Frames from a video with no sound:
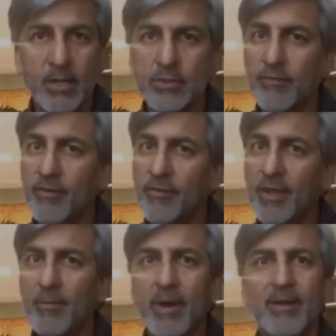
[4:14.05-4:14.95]
So if you
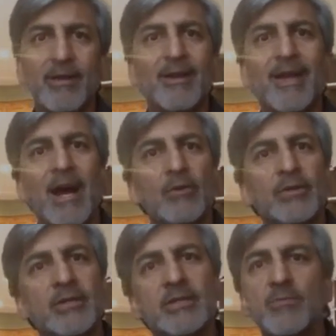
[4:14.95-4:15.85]
think about it, an
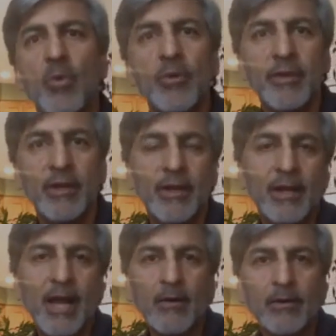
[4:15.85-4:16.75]
accountant is more than an
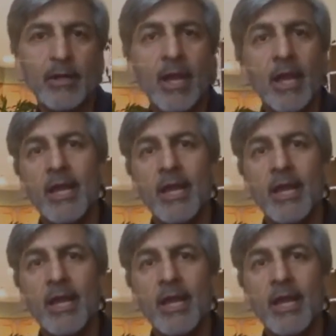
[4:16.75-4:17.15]
accountant.